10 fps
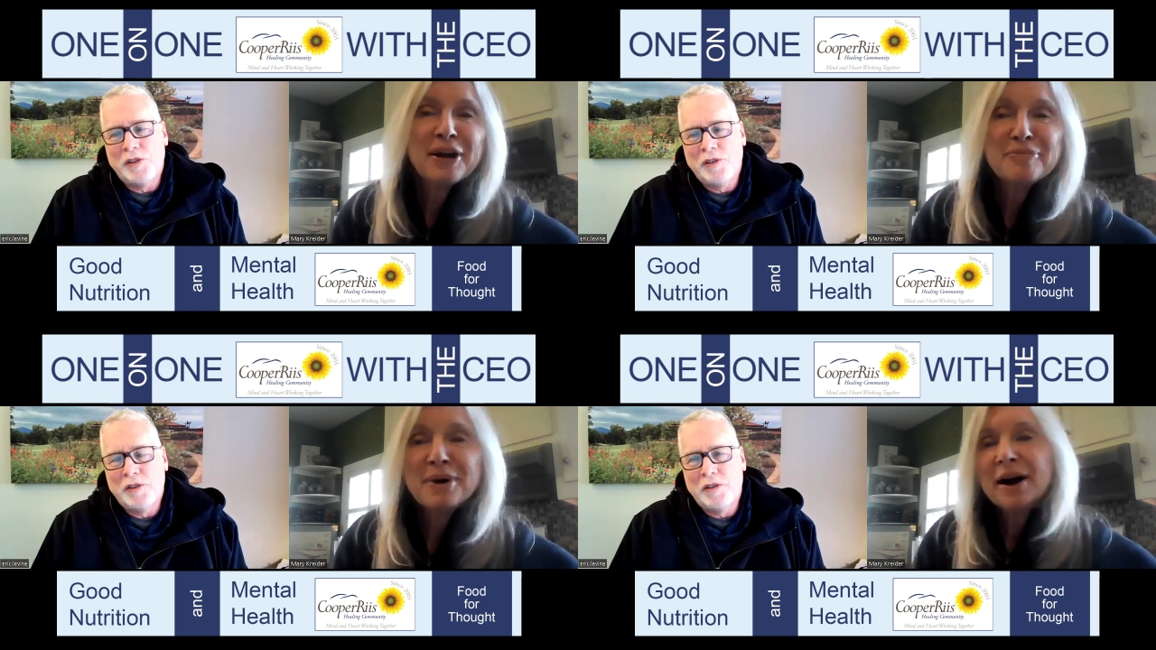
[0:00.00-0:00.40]

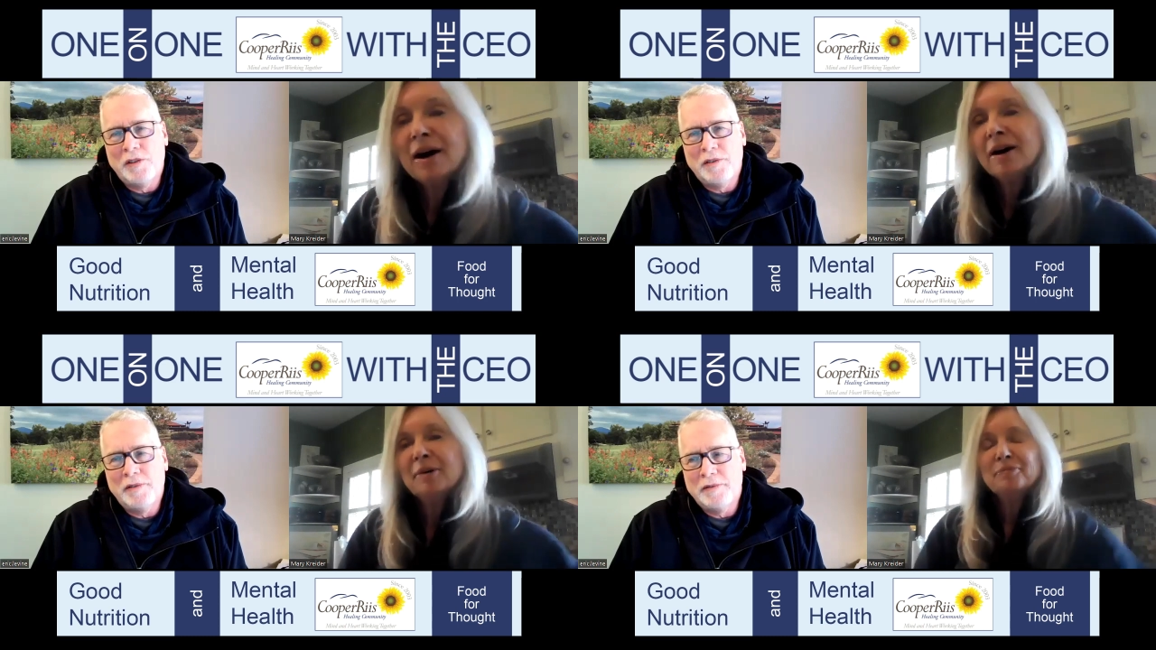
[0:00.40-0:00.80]
Speaker 1: from
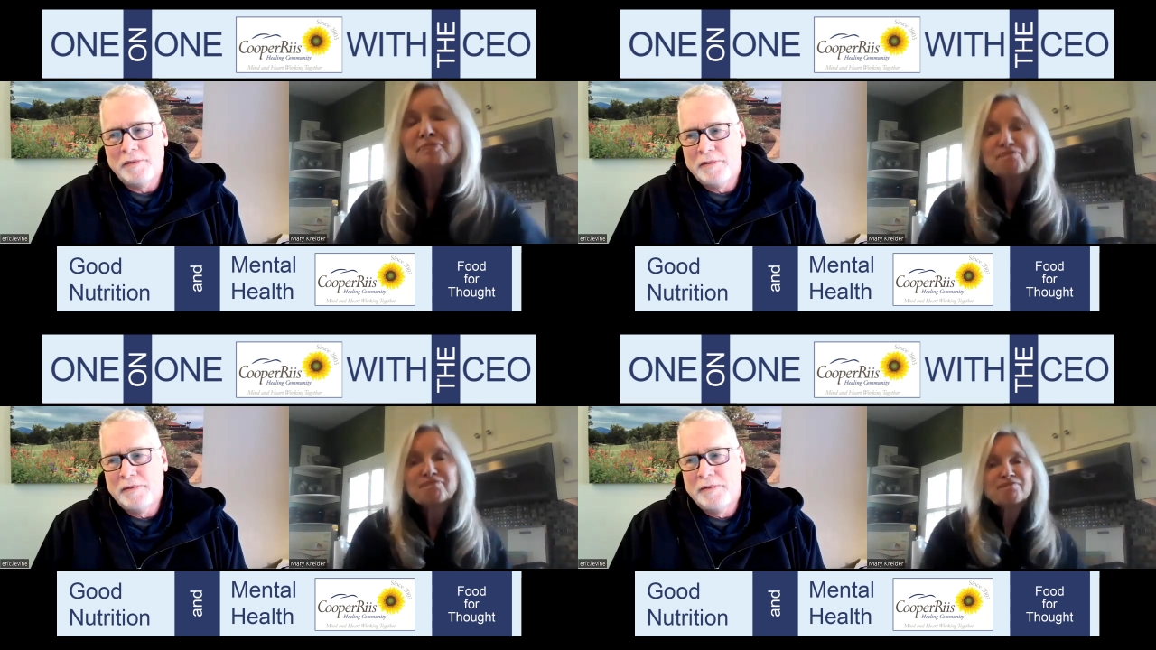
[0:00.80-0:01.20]

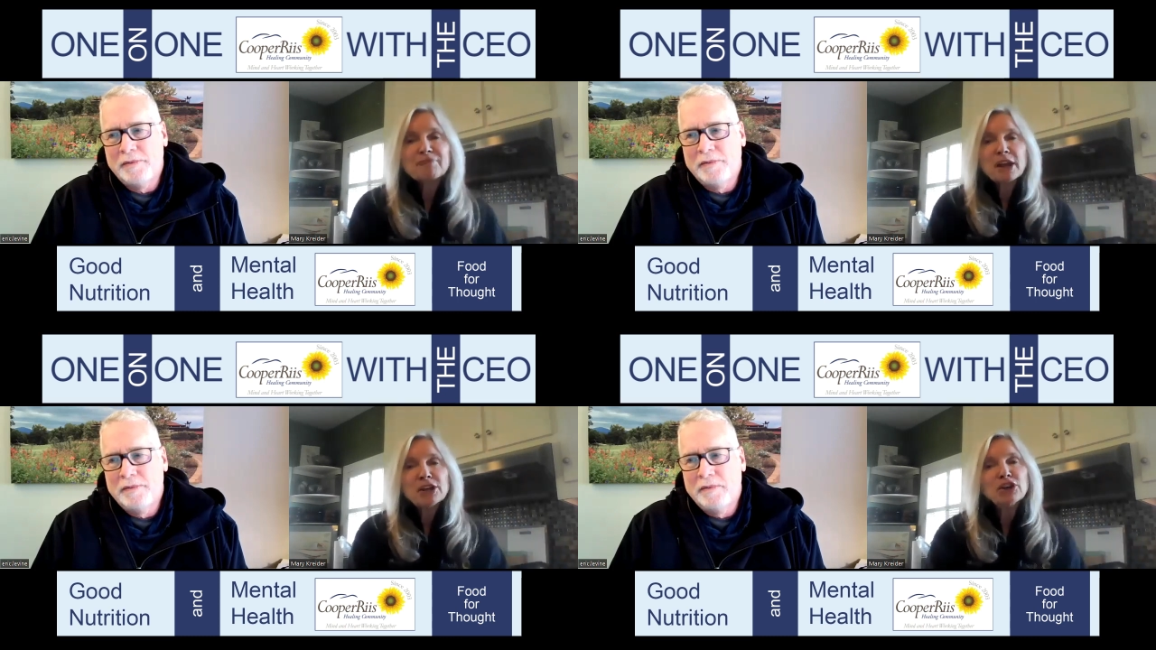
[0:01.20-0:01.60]
um,
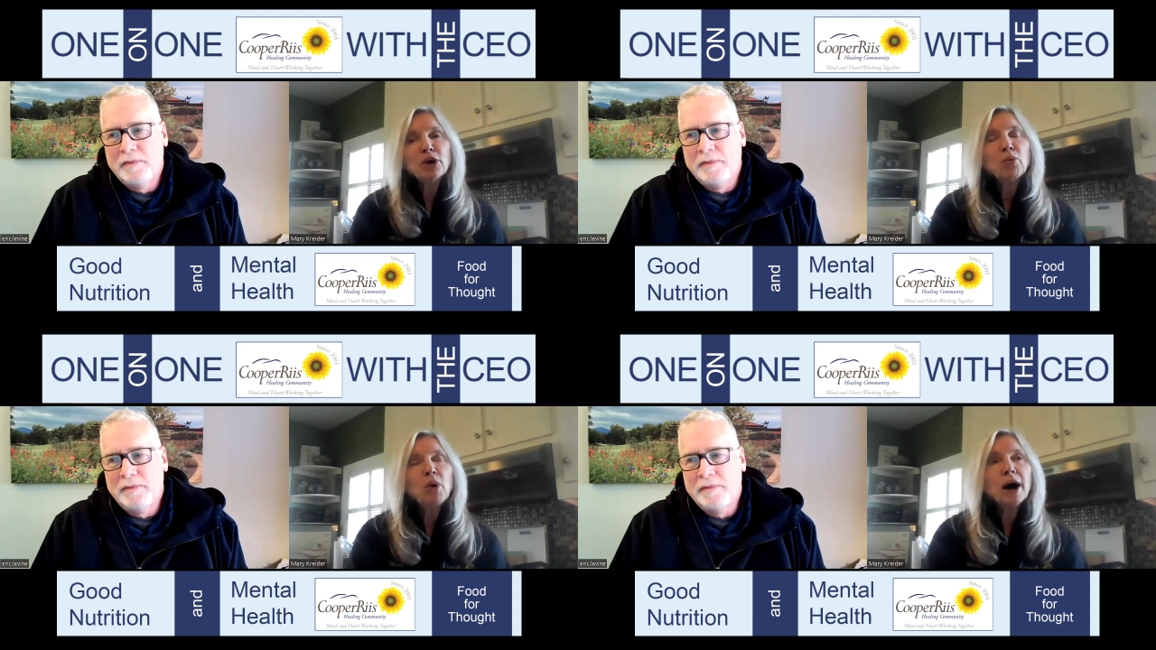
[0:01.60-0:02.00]
you
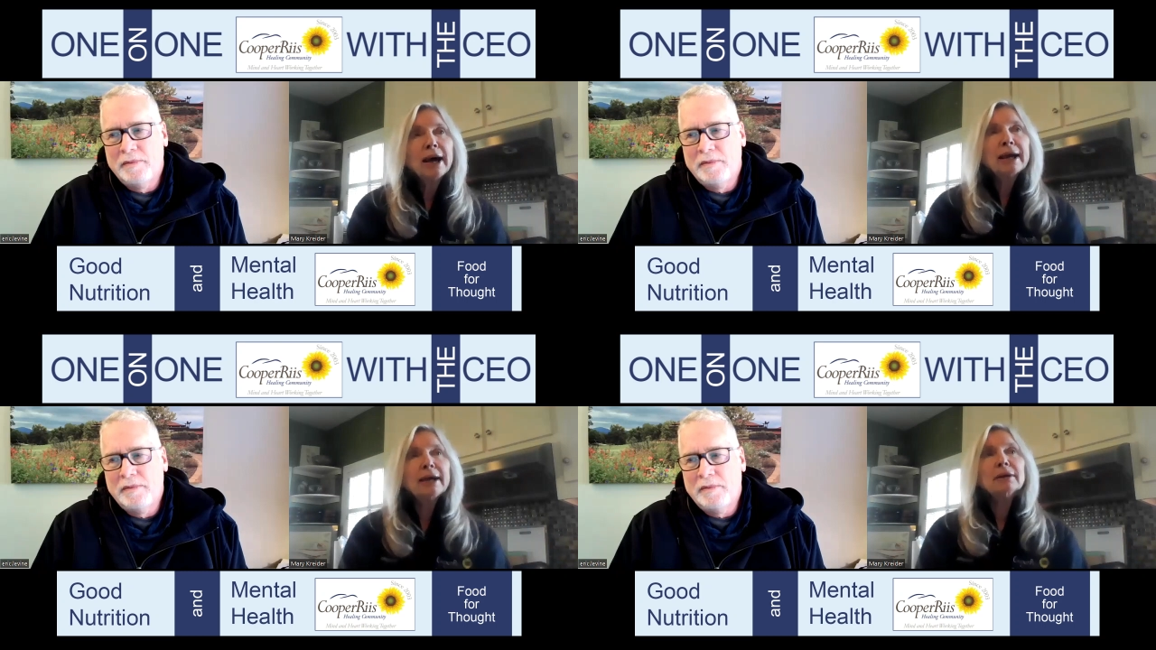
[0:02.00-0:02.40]
know
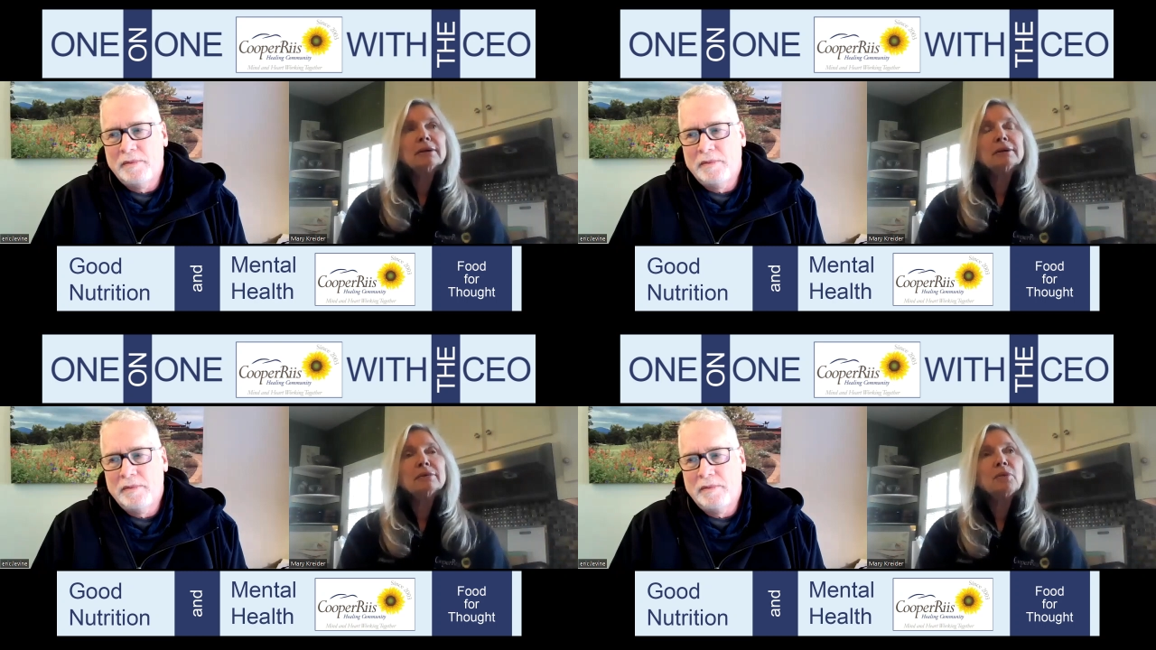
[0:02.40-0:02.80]
why
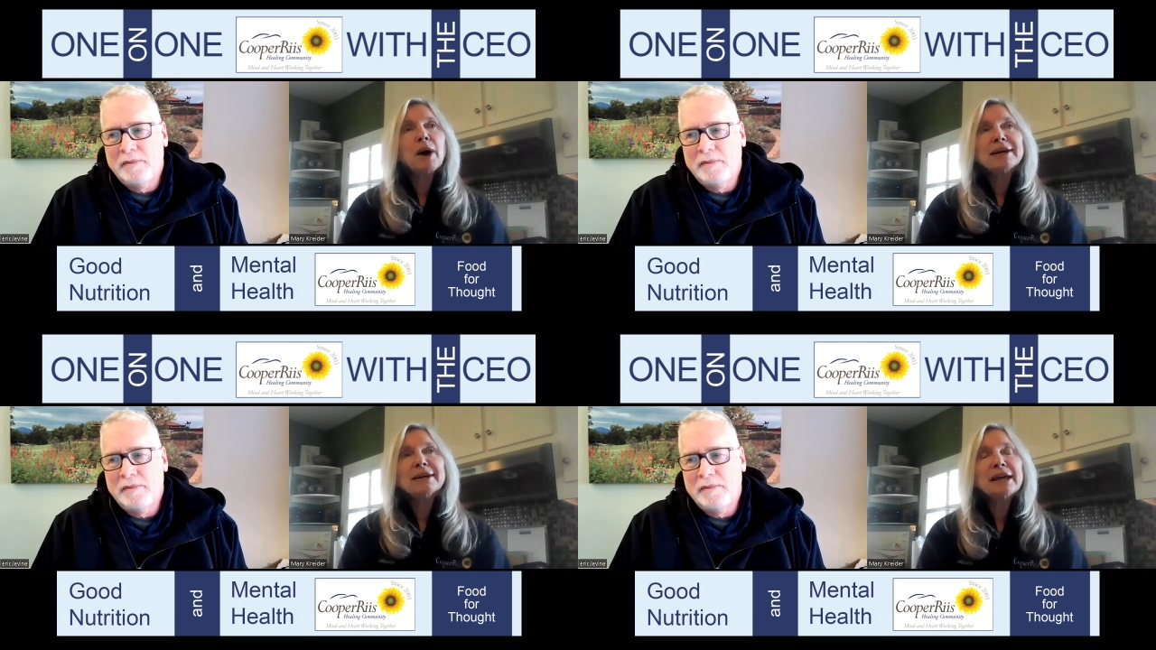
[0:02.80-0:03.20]

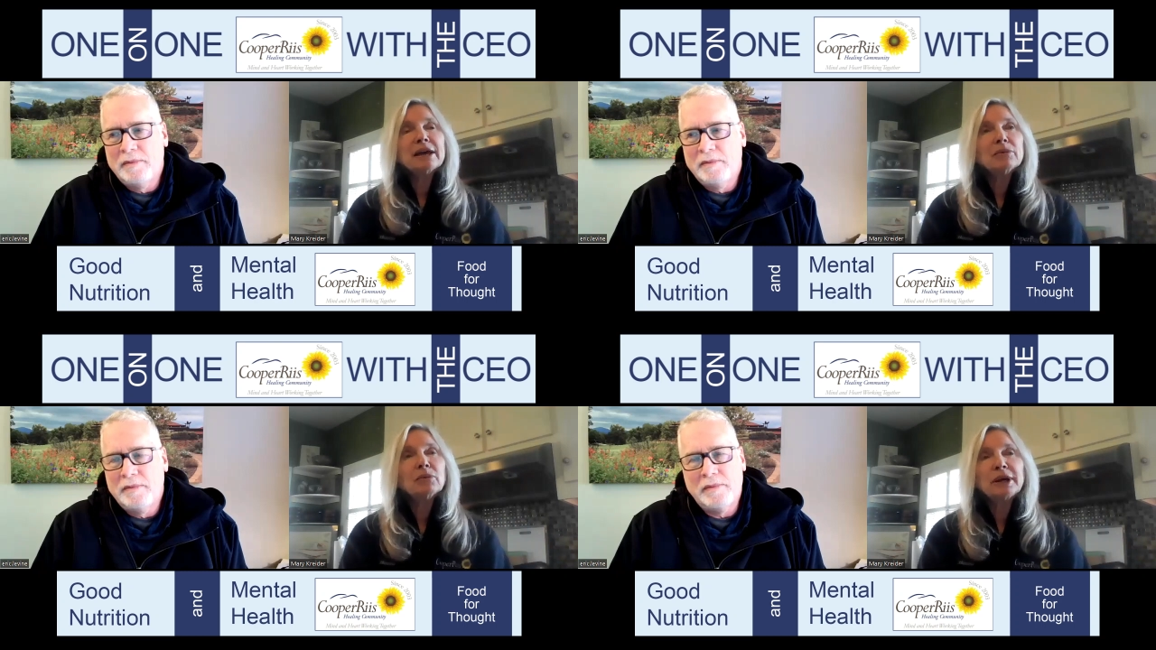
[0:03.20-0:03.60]
why
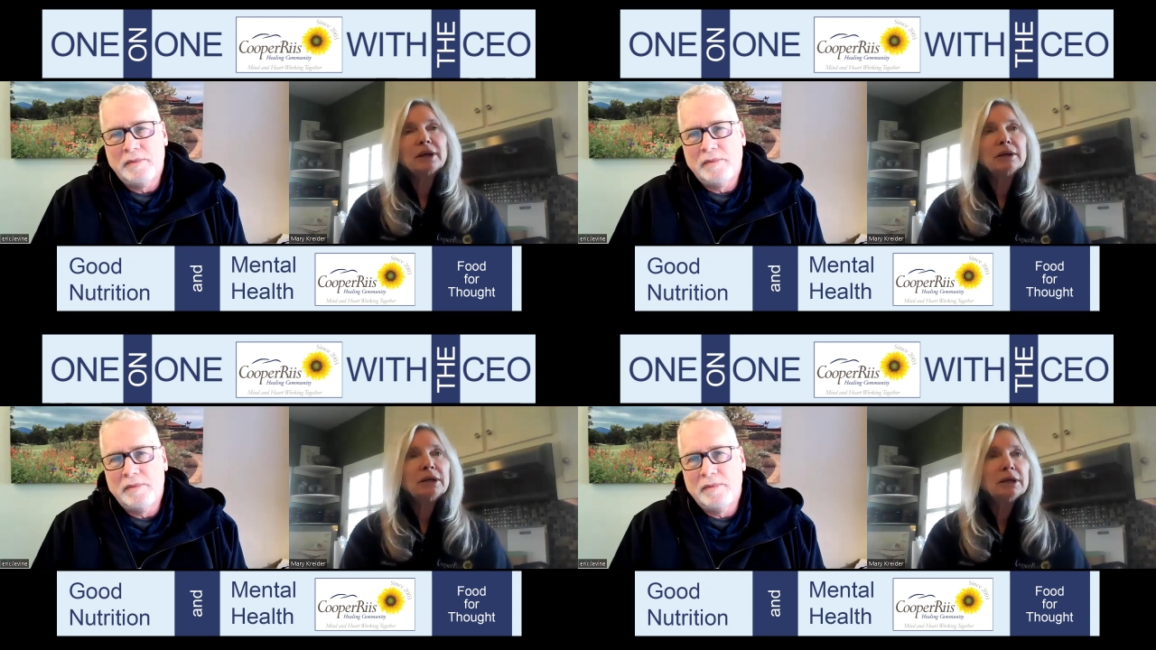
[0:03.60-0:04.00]
can't we
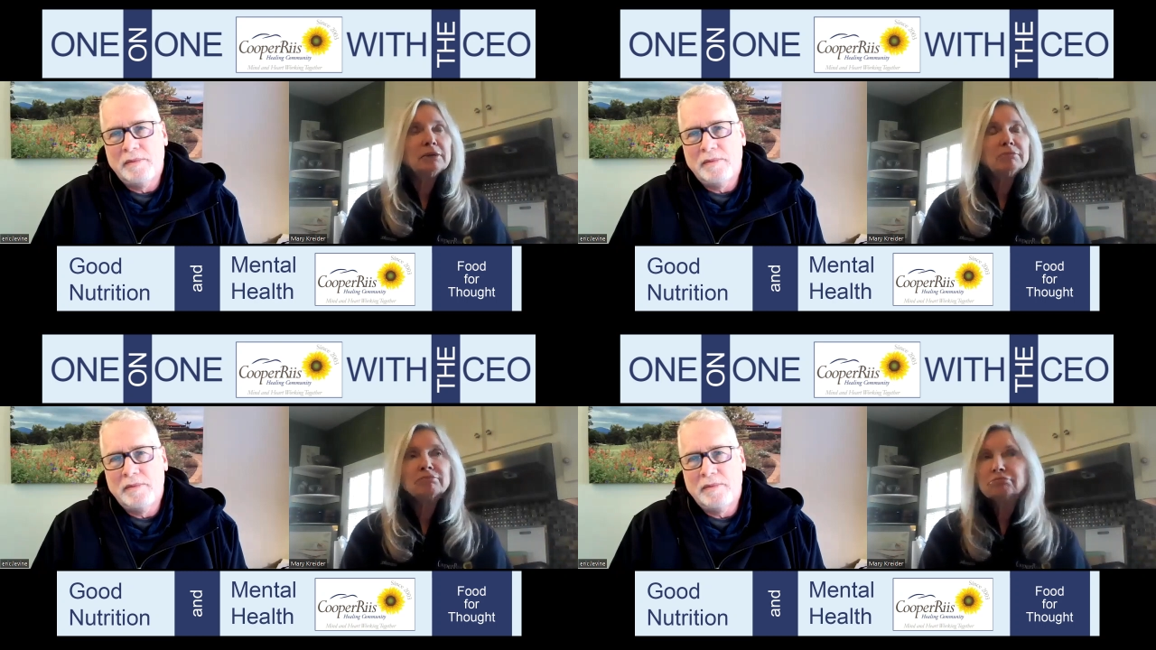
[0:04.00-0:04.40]
eat